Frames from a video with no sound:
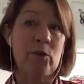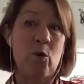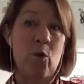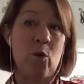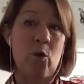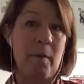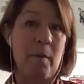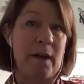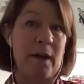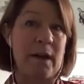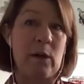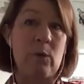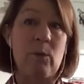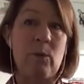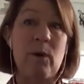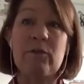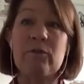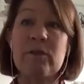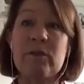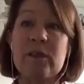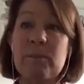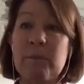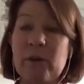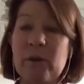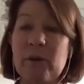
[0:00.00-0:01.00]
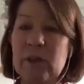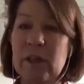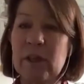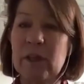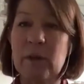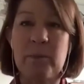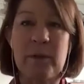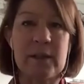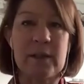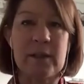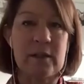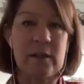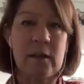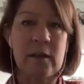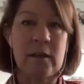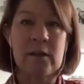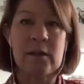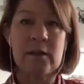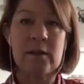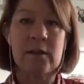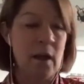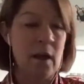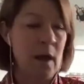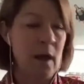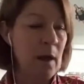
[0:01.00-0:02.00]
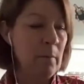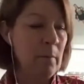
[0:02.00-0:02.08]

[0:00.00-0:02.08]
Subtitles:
your money, whether it's building a business,